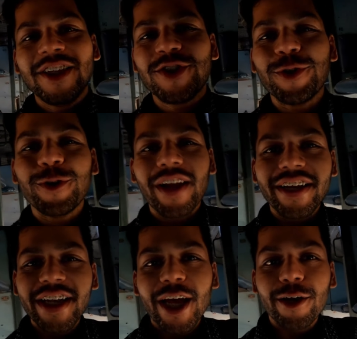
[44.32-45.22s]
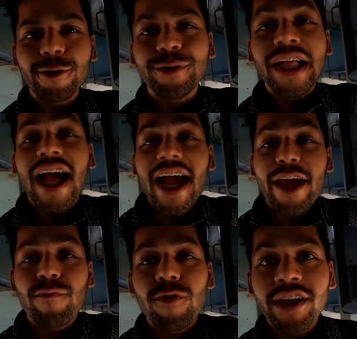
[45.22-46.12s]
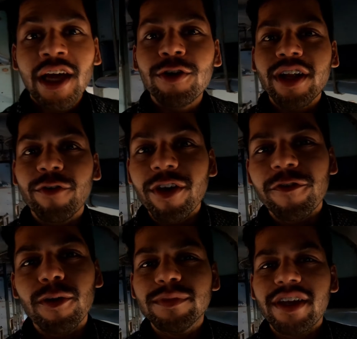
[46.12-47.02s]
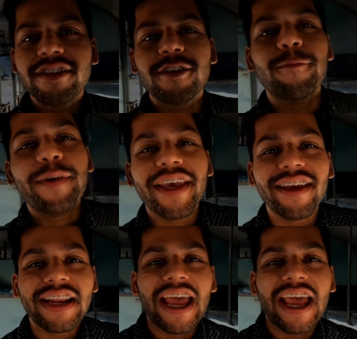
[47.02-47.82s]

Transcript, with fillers: So right now, I am 1 hour away from Jaisalmer